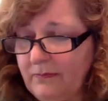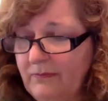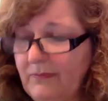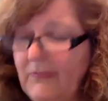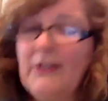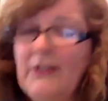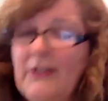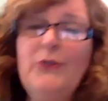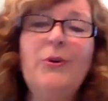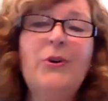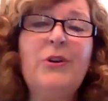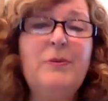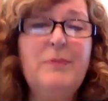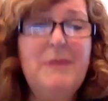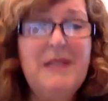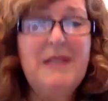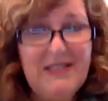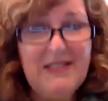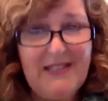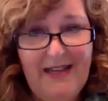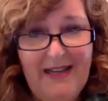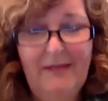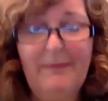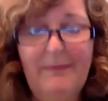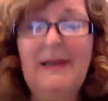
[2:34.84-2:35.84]
you heard me
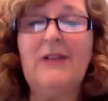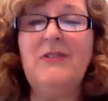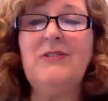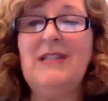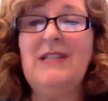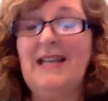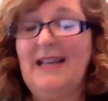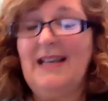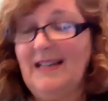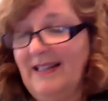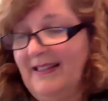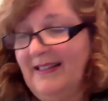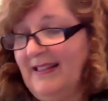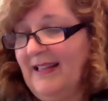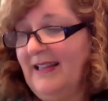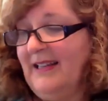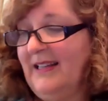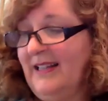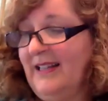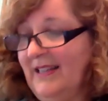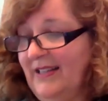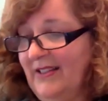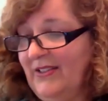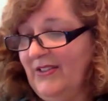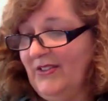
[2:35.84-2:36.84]
say about Danny that
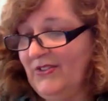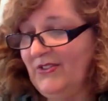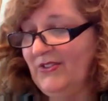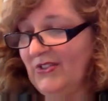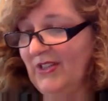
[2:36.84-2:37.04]
he